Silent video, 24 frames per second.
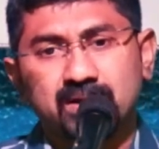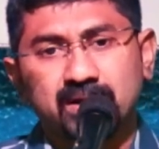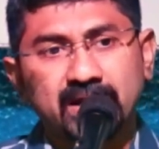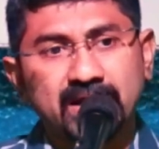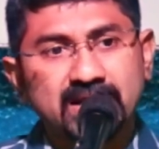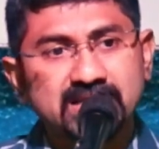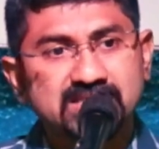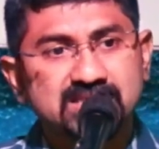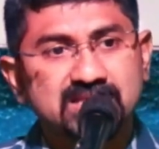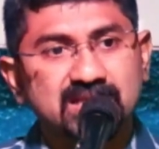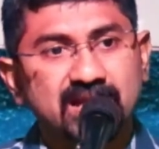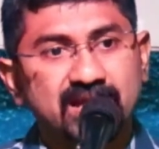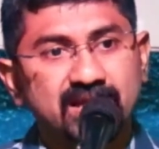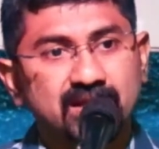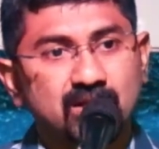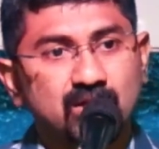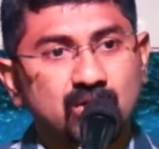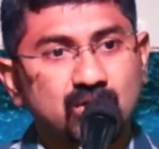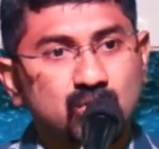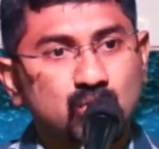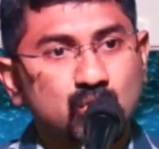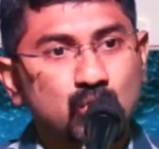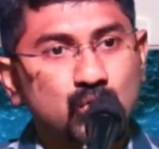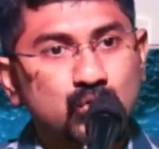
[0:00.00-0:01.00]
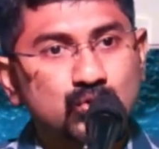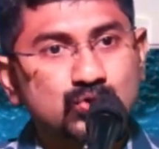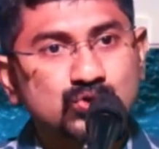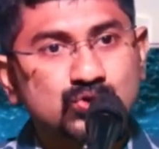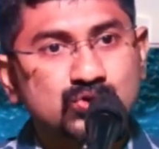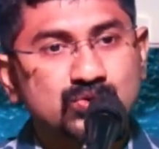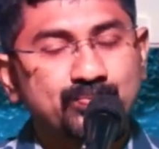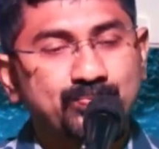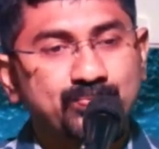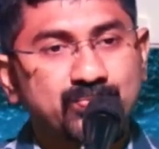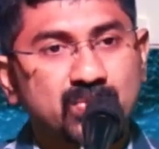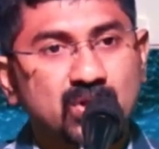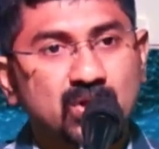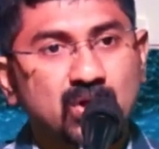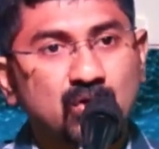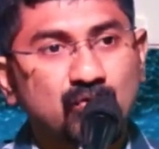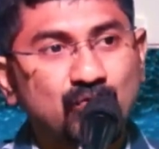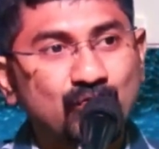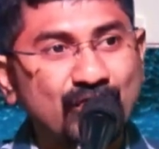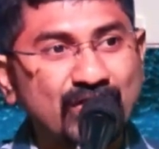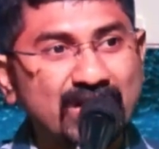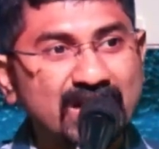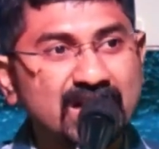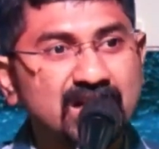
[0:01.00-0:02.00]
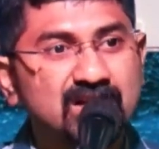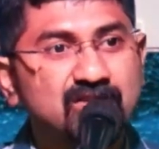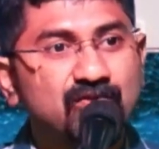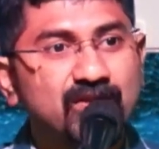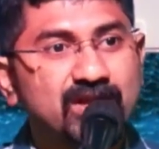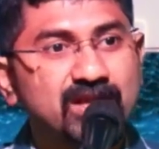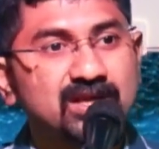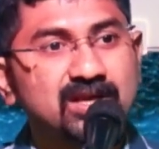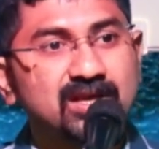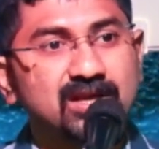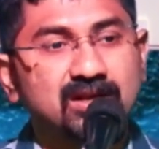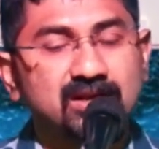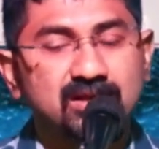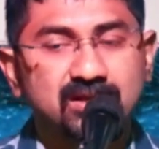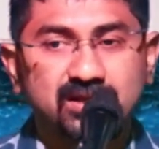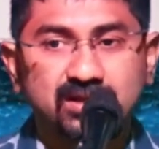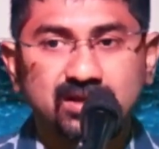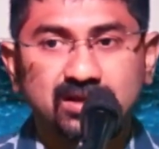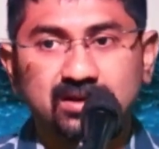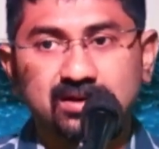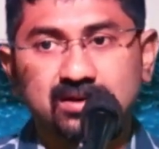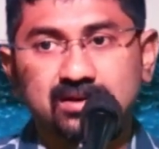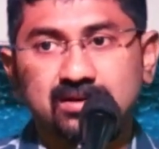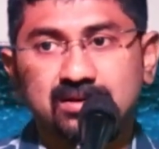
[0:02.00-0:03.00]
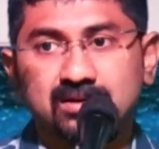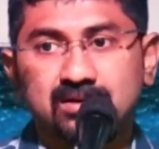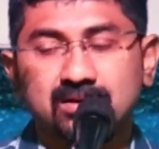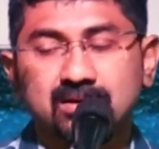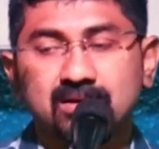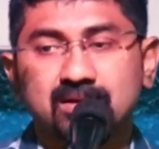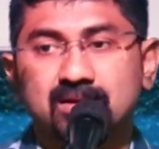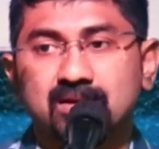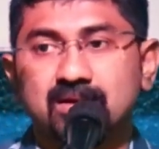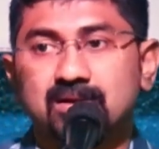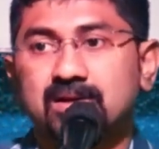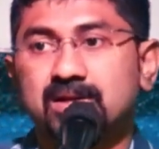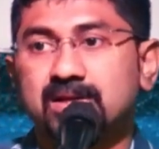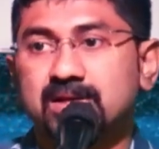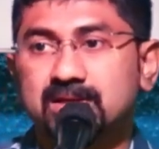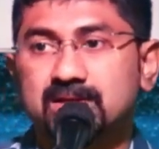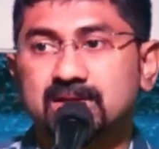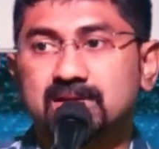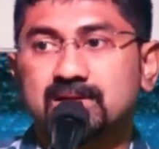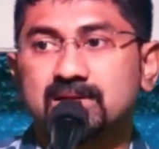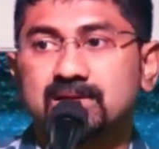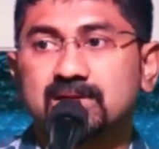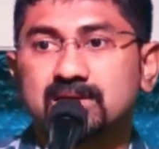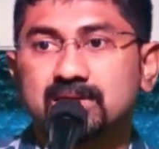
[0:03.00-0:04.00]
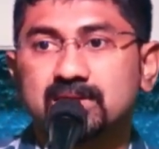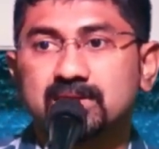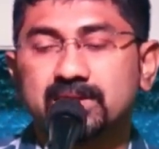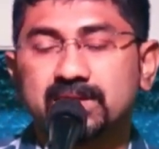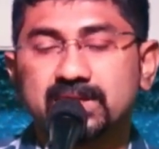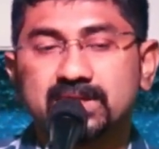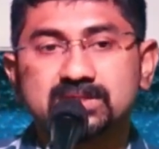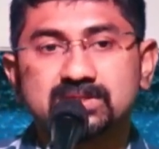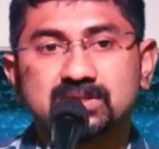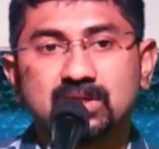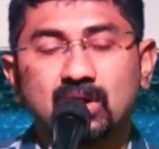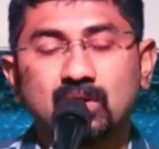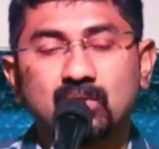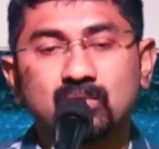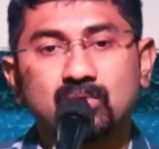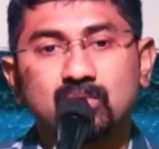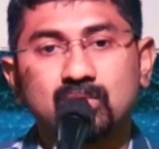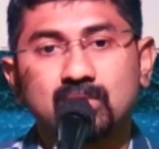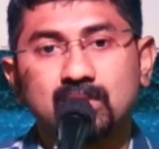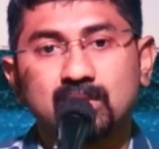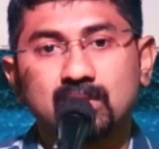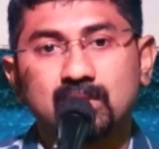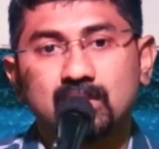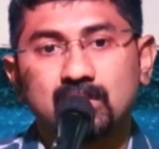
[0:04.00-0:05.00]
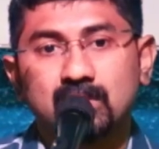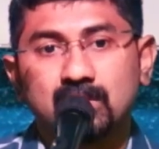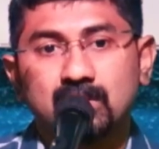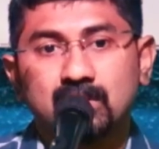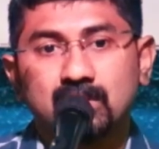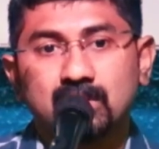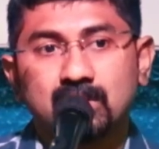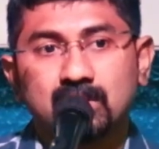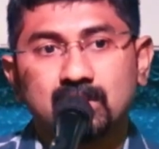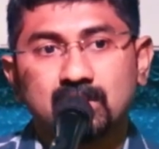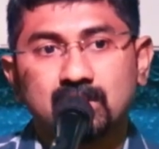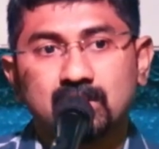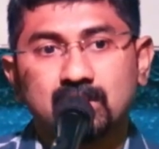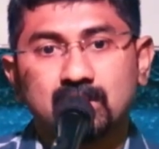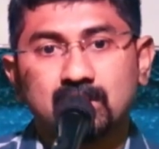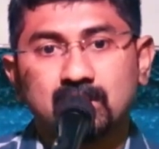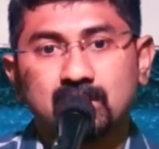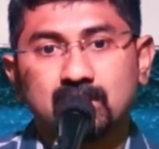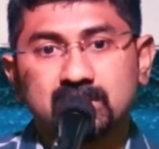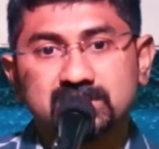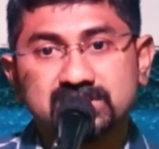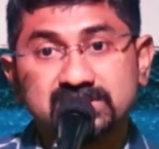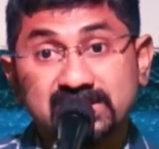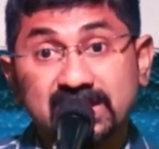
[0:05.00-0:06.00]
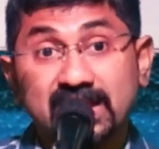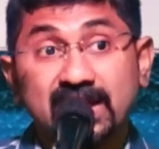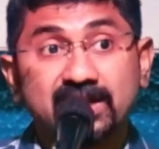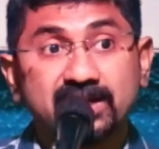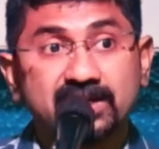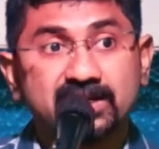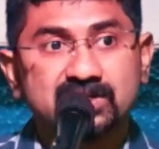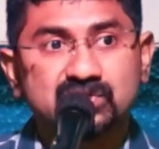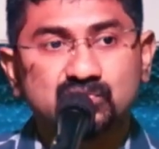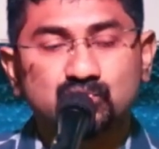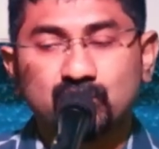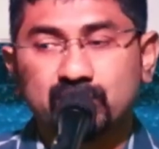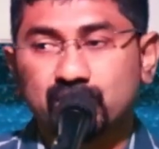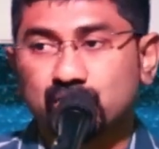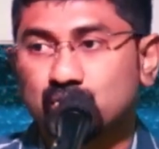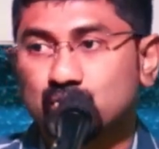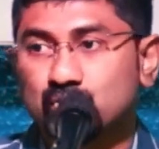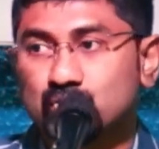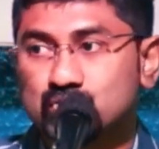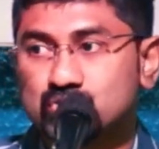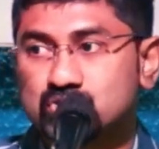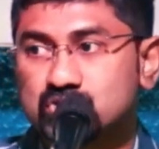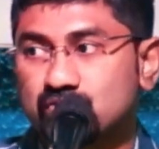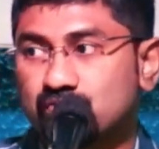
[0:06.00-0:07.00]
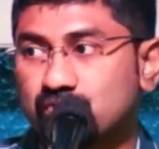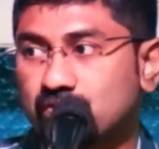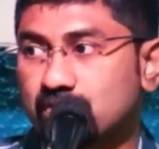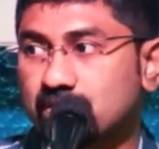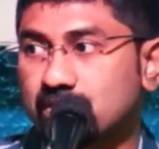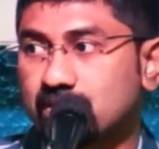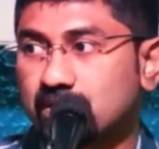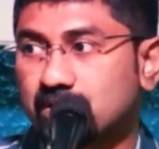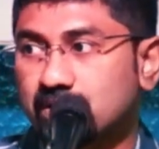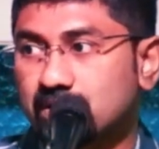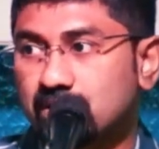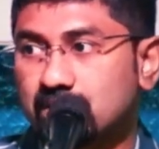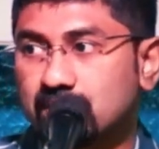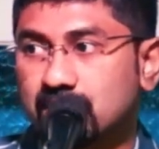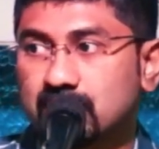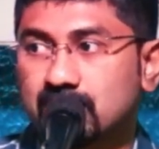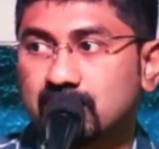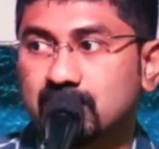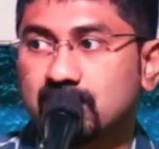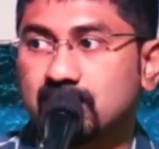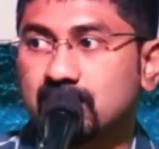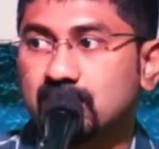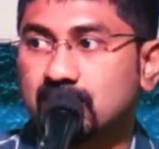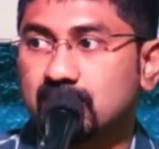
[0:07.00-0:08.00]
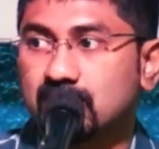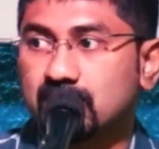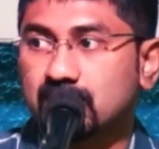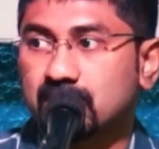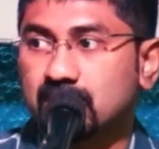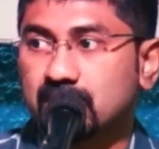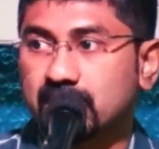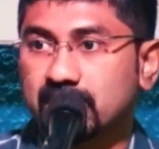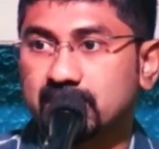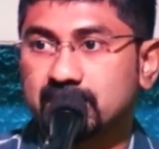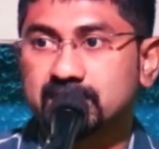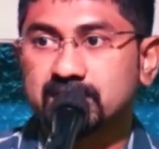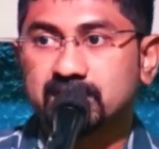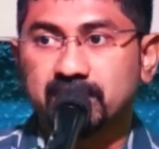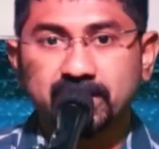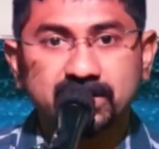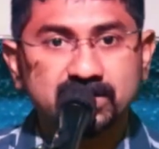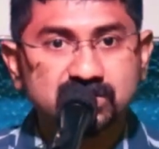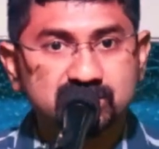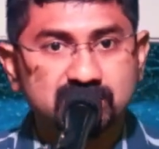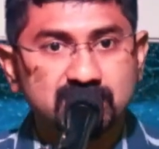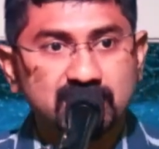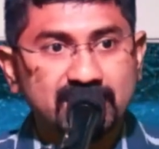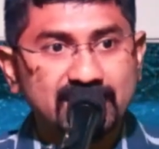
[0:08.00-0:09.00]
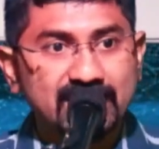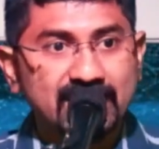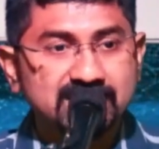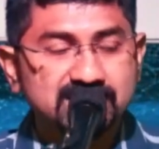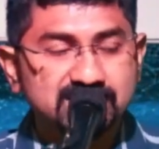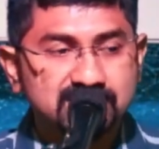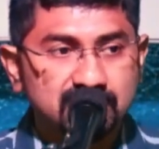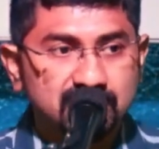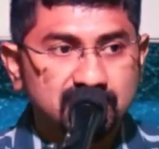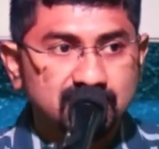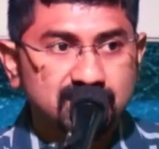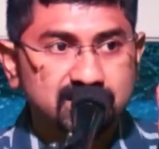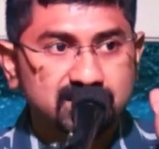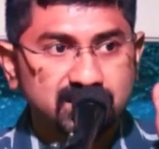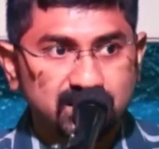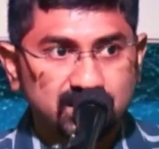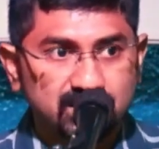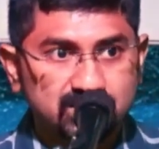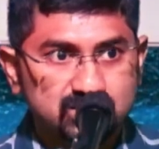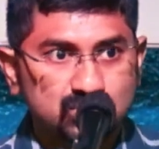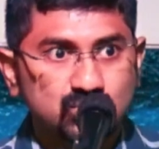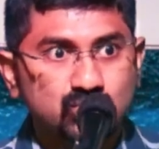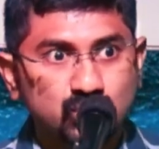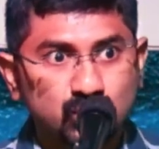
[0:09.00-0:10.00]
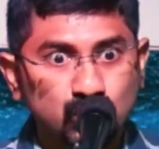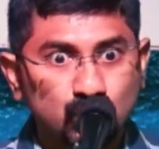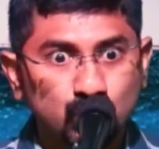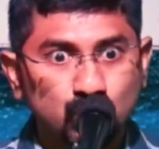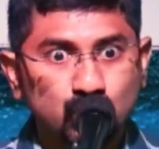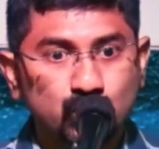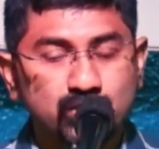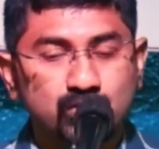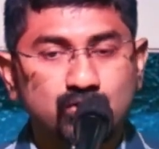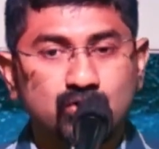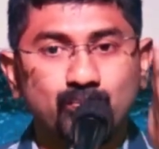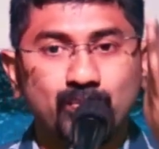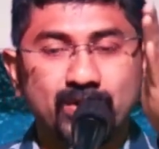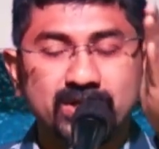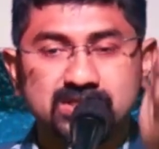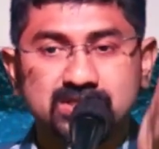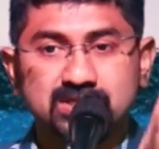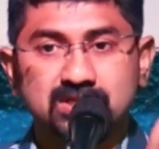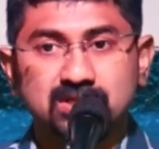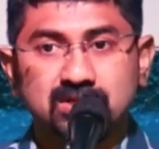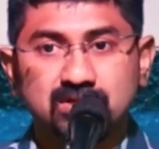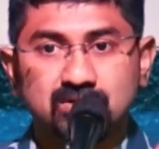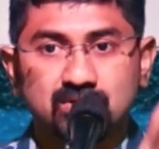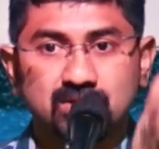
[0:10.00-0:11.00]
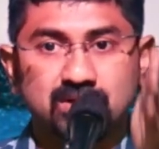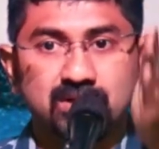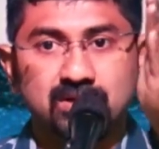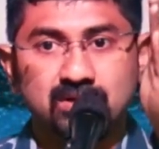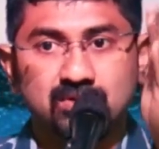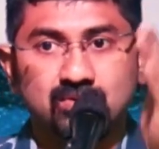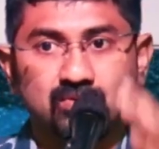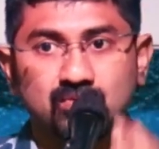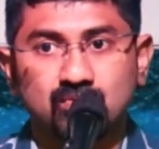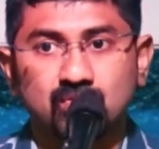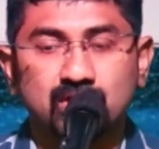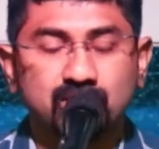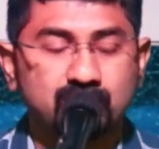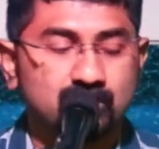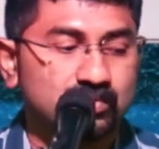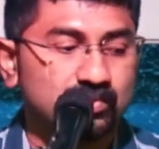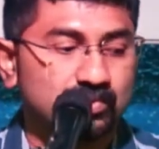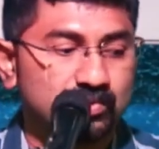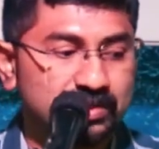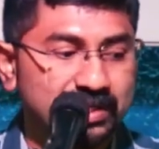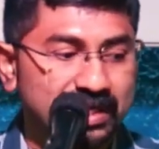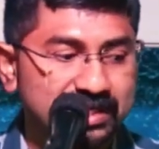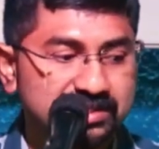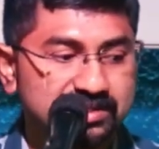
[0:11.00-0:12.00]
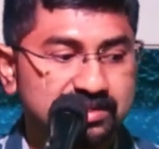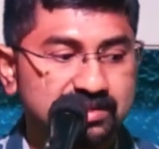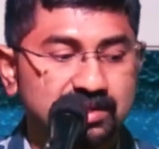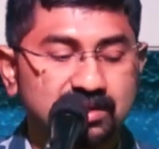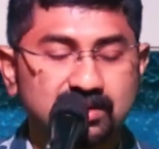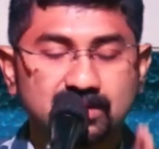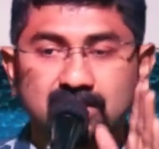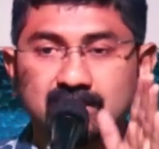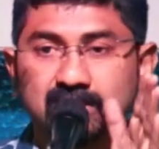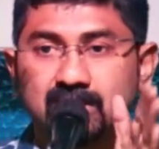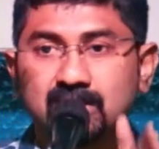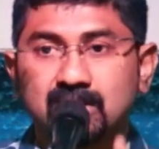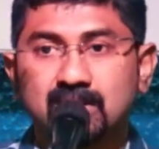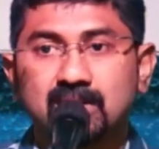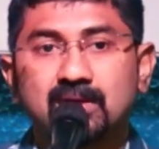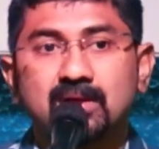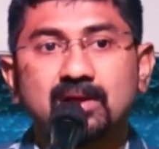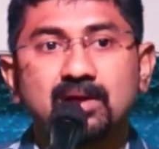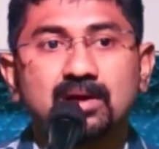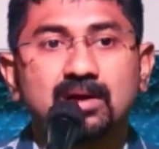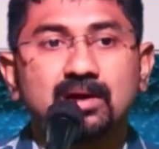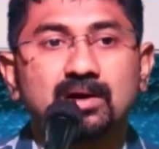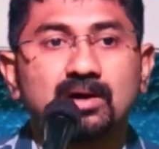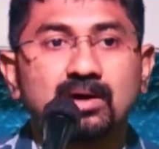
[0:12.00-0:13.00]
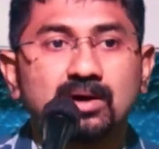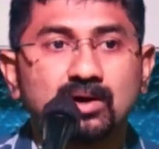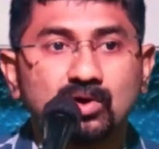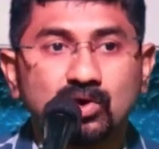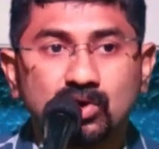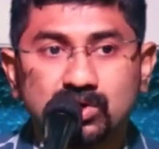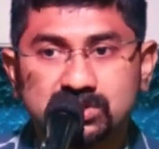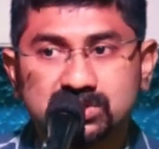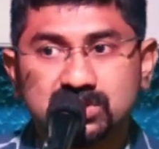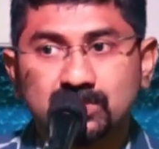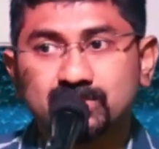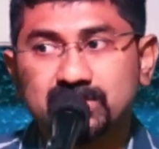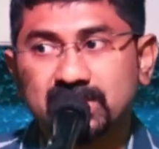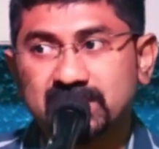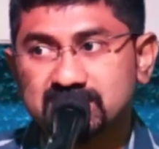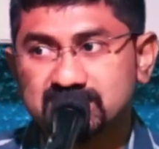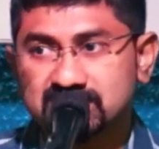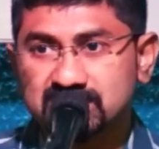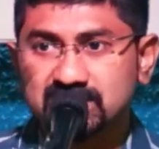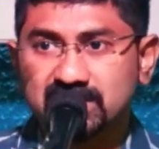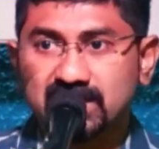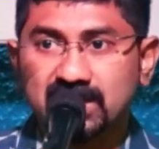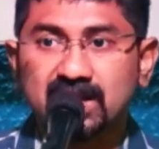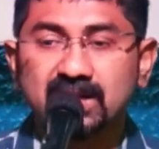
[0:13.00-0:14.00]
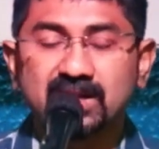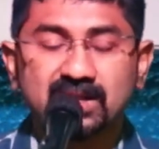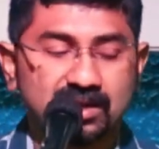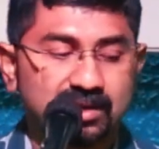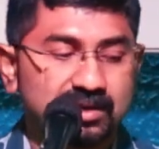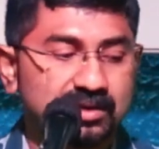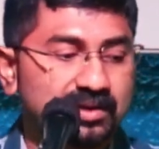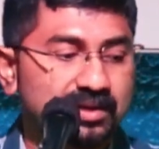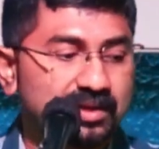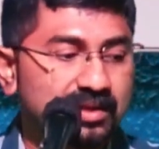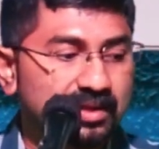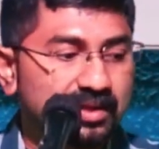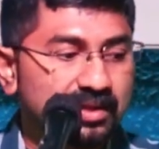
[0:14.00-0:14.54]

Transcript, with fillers: race line or course or wheeled vehicle in early days how uh, chariots were used for uh, running the race that's the thing so you do your best in your in what you do that's the uh, concept that's career